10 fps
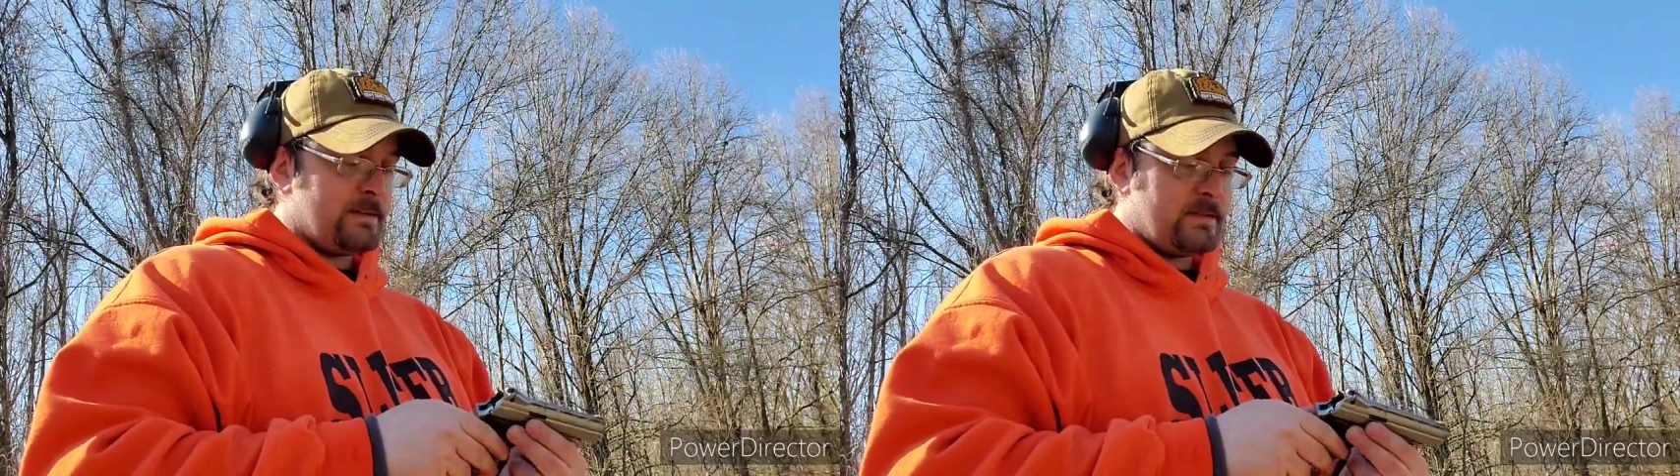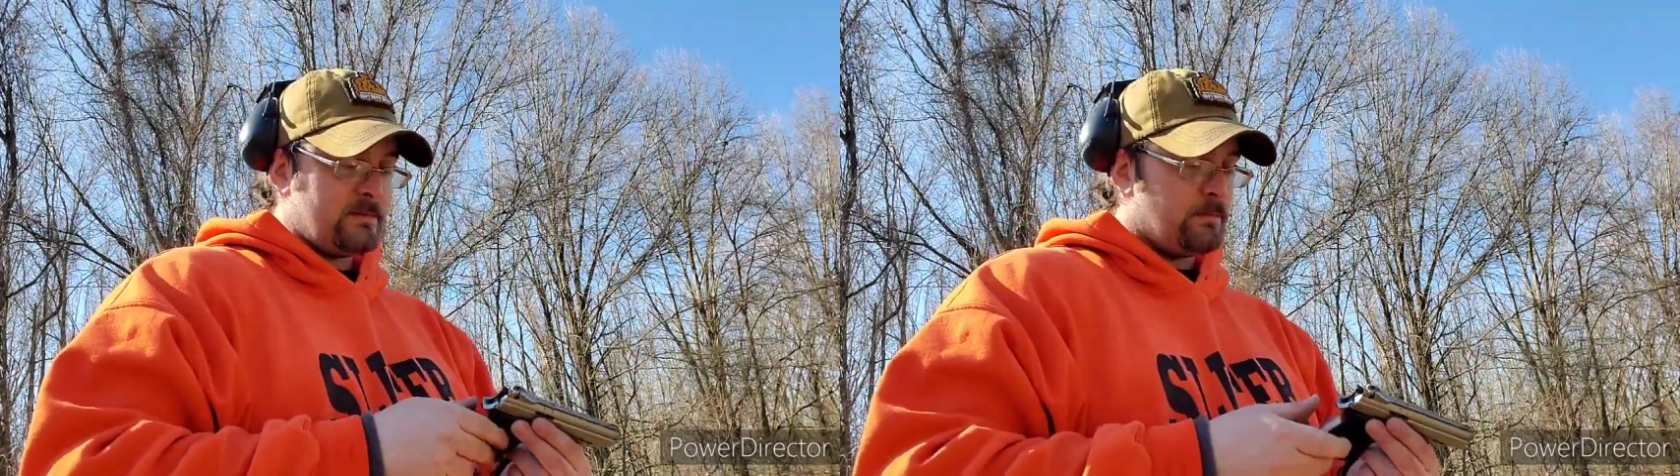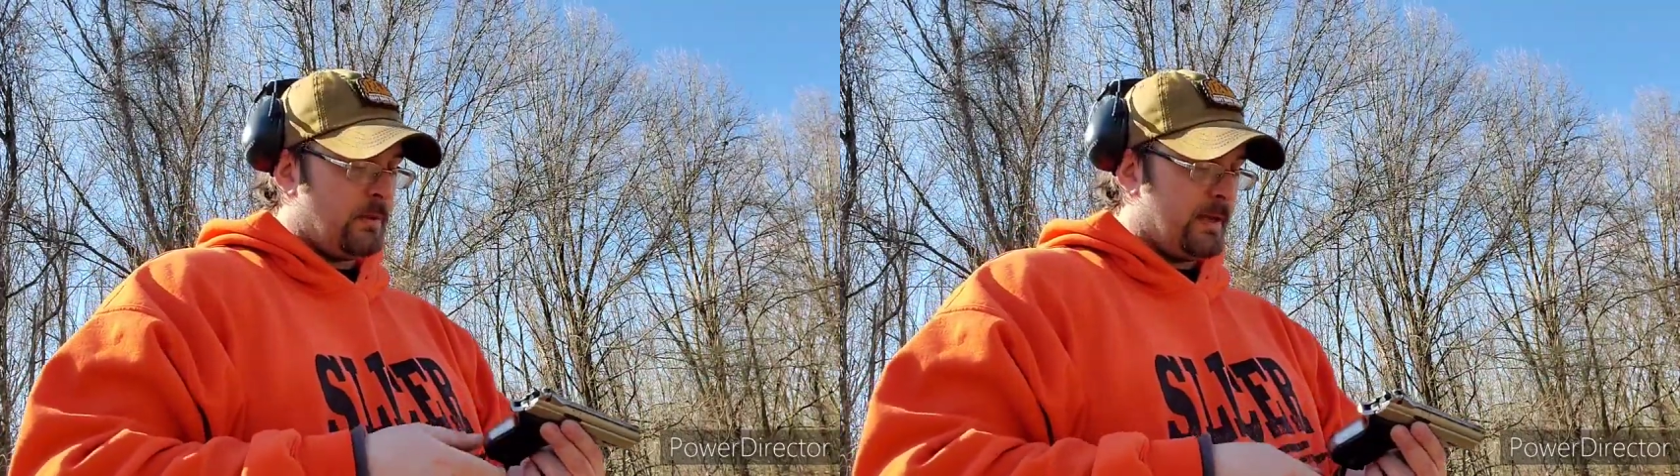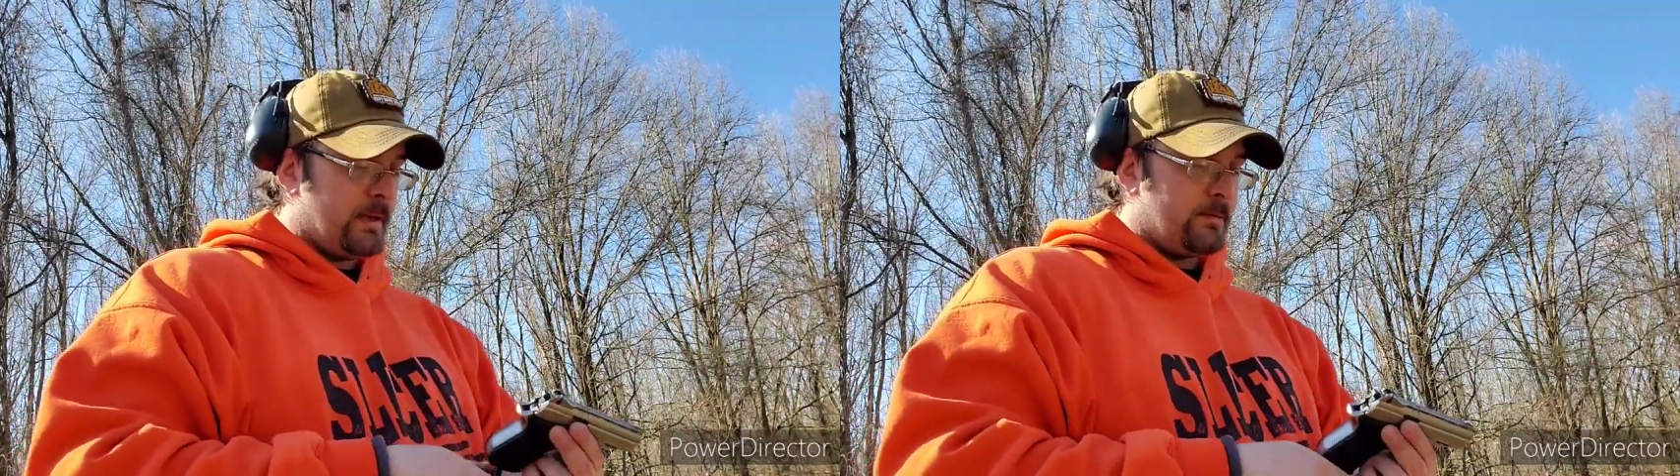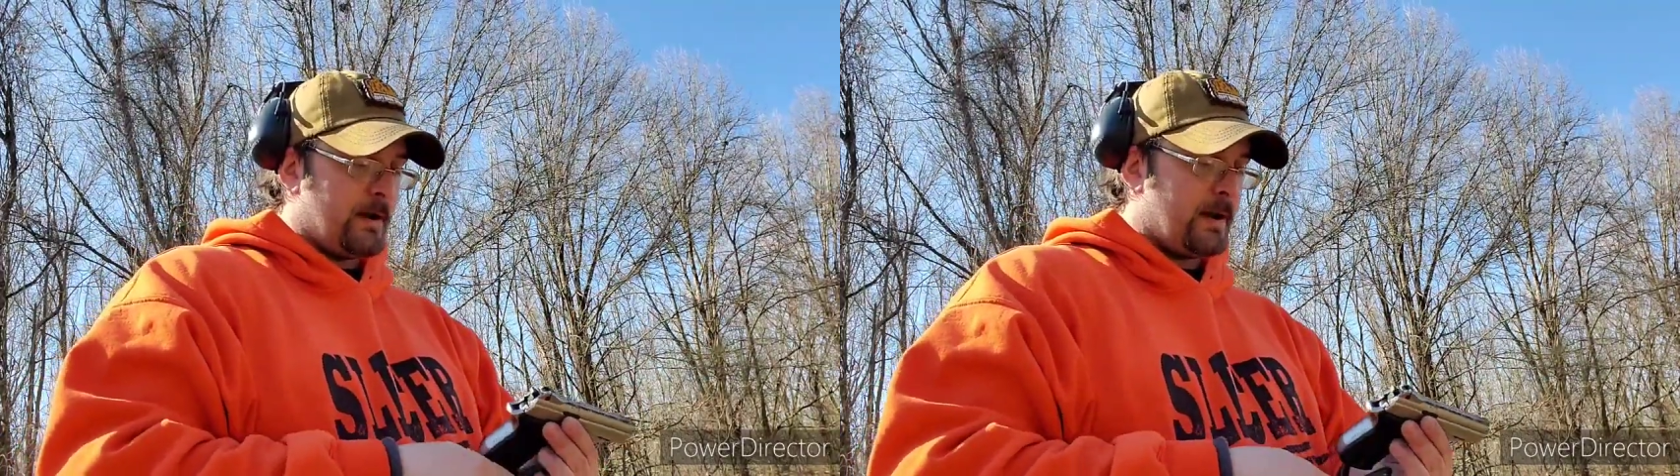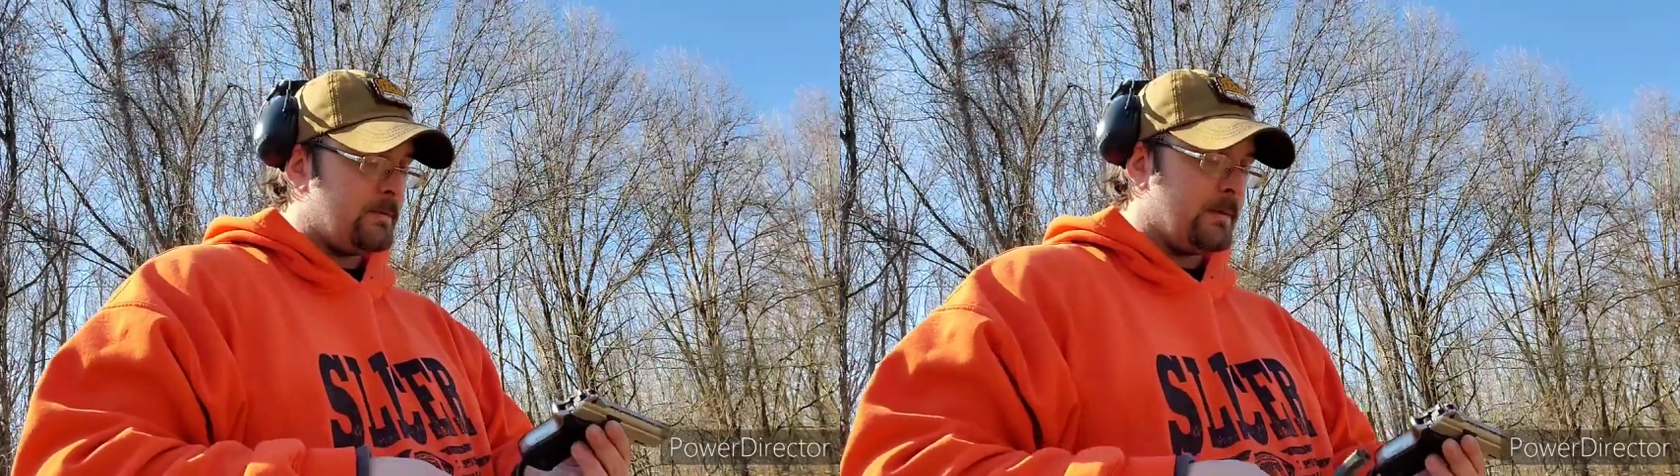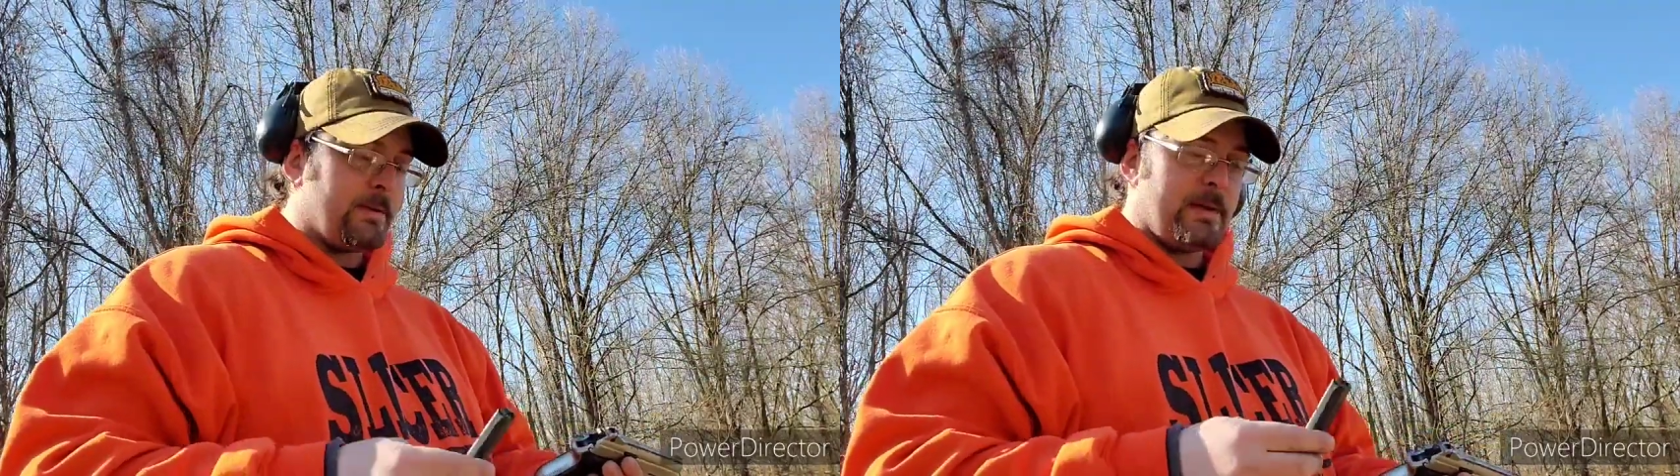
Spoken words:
just plinking around with